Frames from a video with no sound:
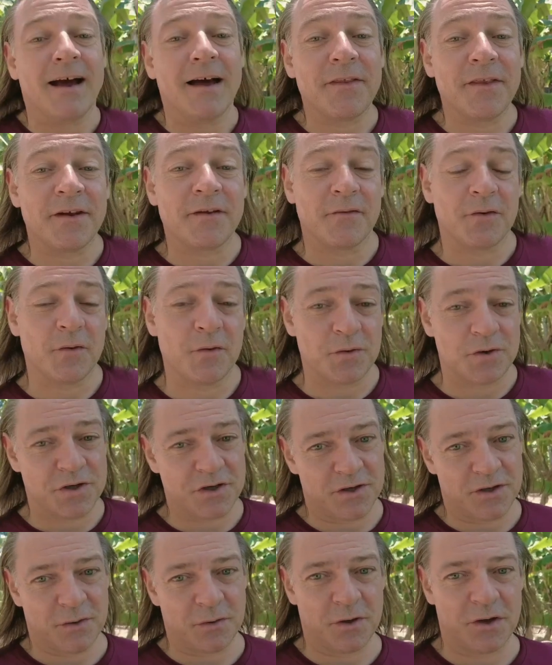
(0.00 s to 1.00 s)
And then of
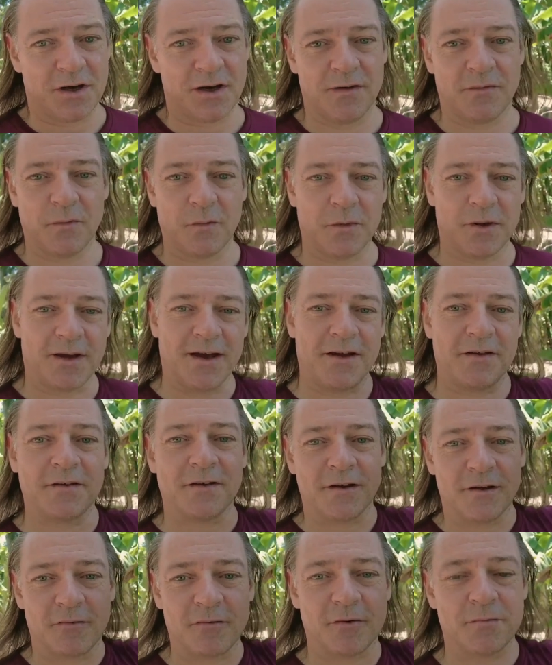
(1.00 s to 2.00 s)
course, you know, you have all the
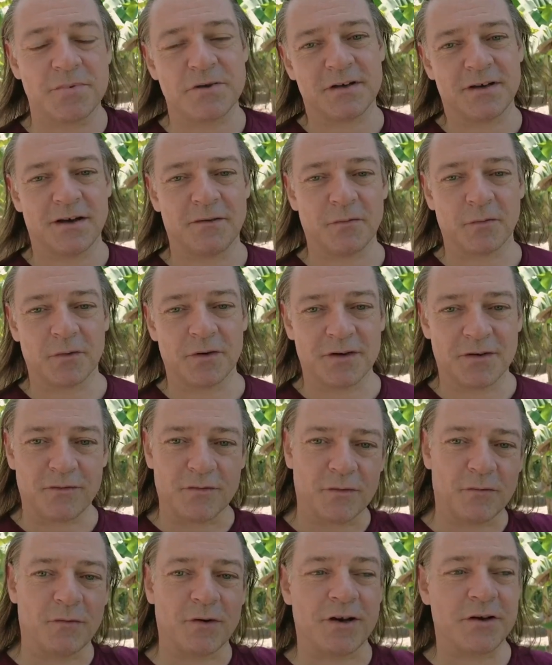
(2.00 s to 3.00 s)
ethnic groups, and you have all the
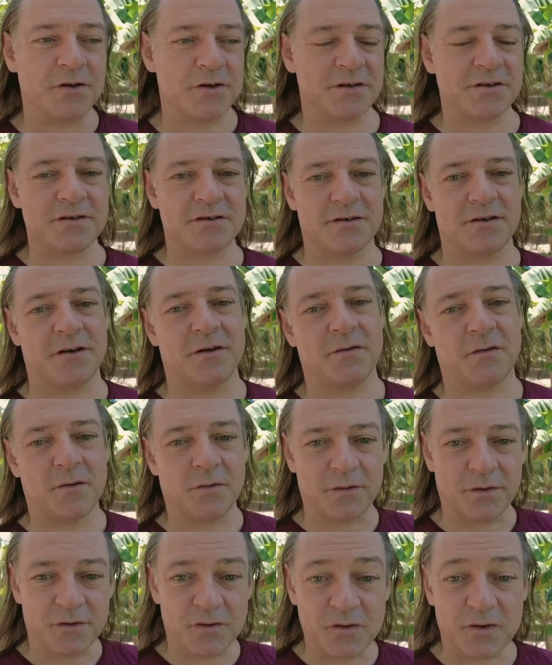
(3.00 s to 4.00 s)
different religions, and then you've
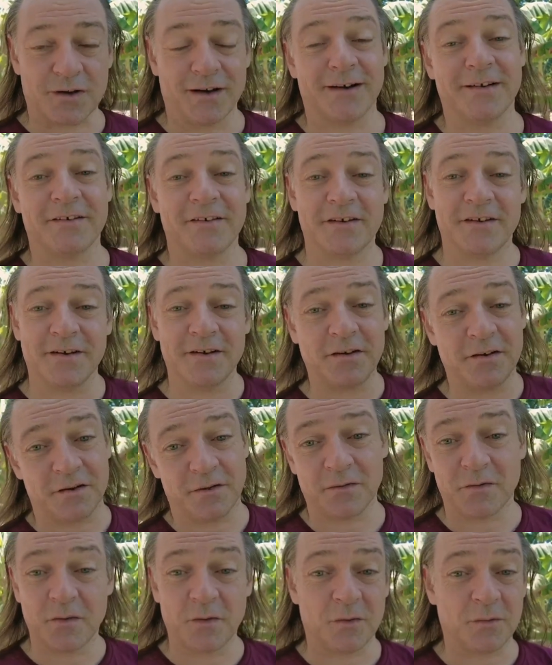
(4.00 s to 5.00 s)
got the trans thing,
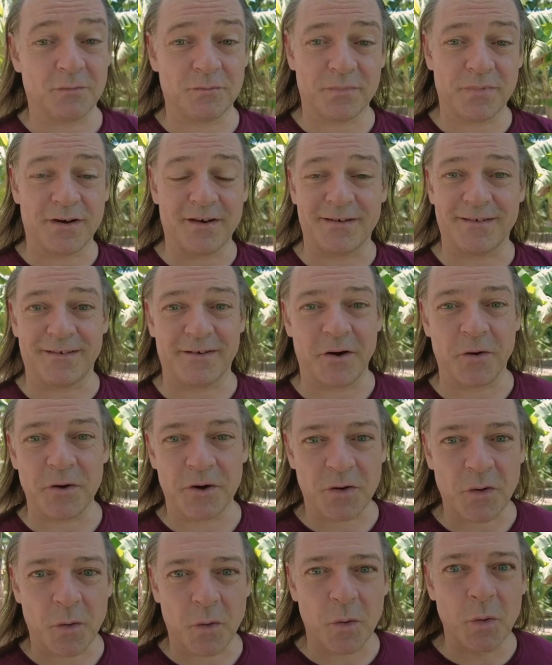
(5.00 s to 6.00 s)
and you've got, I don't know,
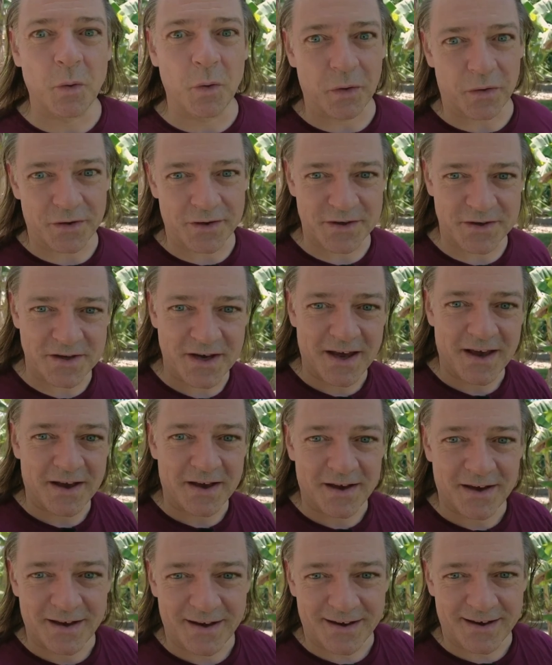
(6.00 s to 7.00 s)
you've got all of these
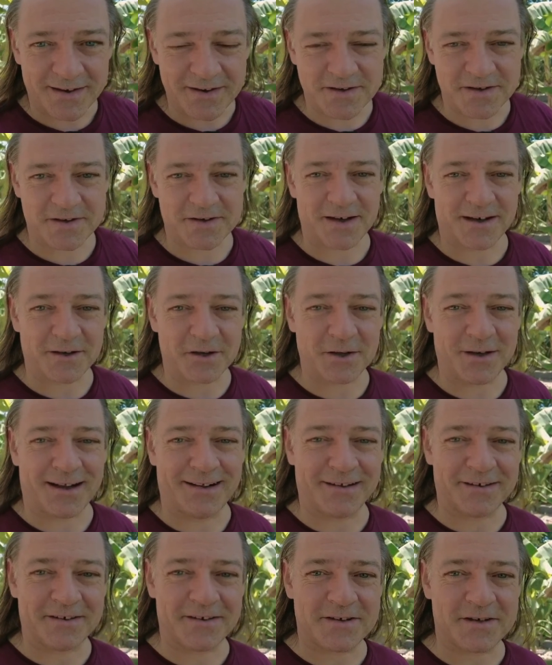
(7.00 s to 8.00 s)

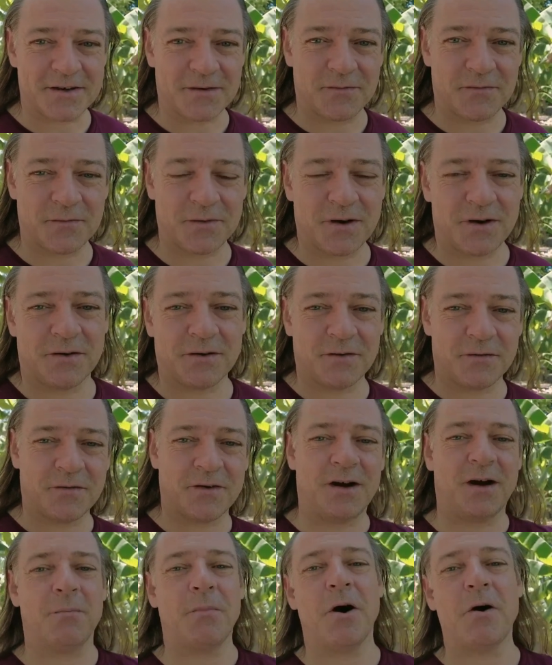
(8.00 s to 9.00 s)
intersectionalities that have kind
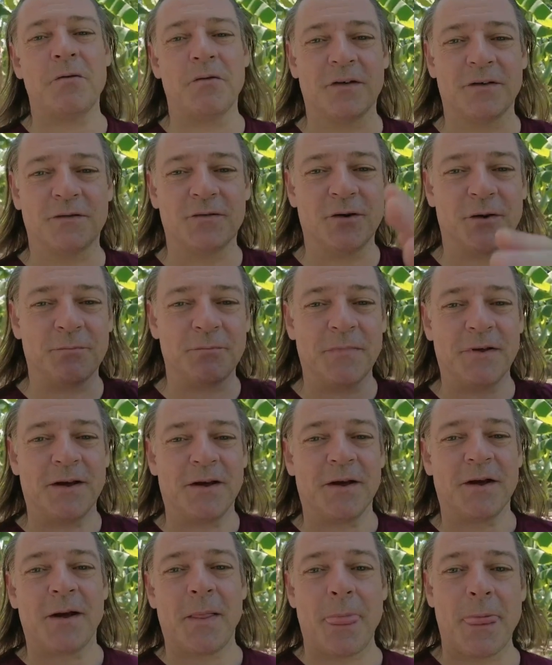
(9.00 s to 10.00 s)
of come over from
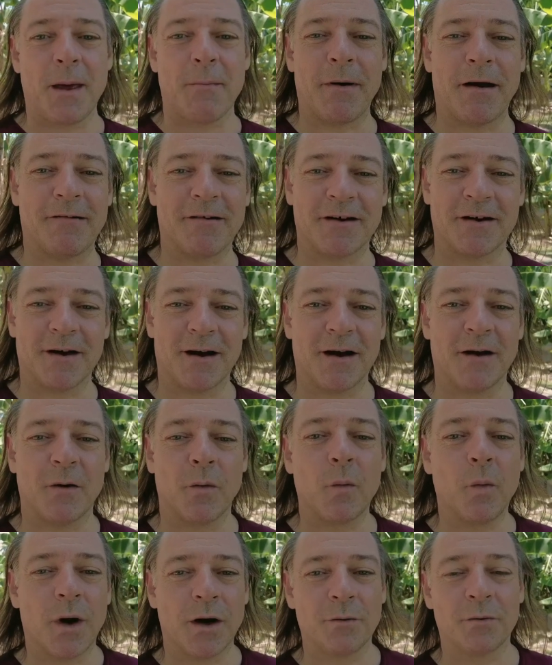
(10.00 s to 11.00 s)
America,
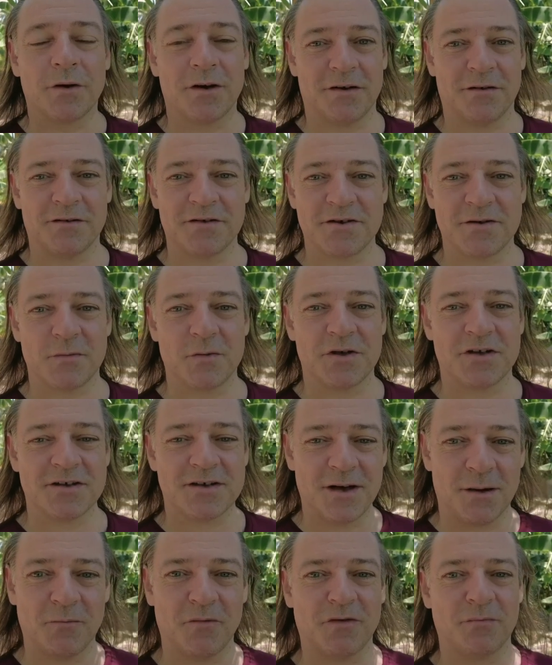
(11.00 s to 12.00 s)
wokeness, which
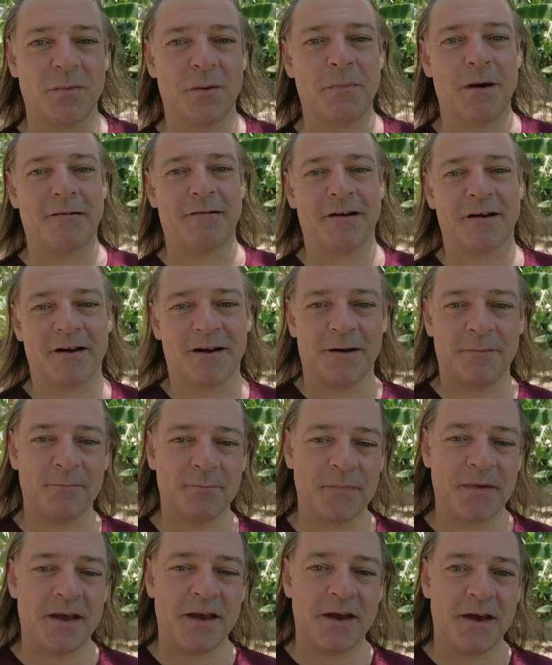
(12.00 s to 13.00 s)
has come from America,
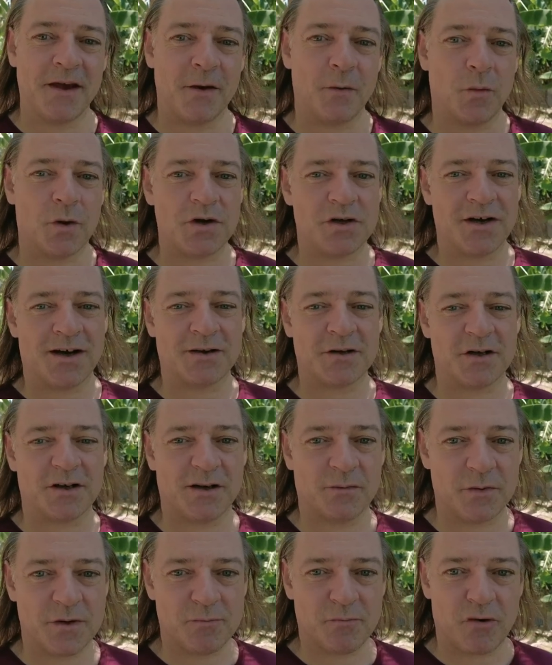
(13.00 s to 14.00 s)
which
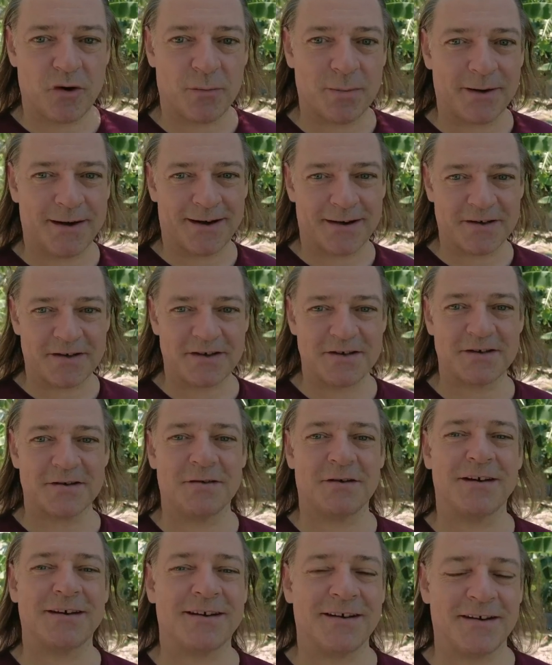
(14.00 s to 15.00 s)
actually was propagated as
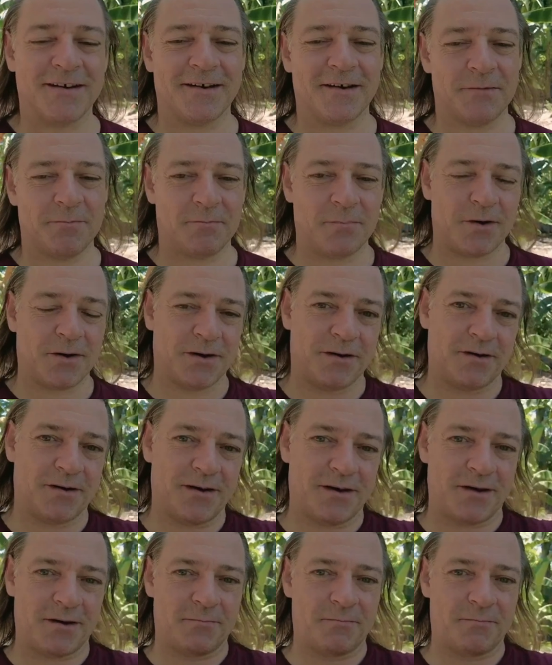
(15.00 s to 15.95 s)
an idea by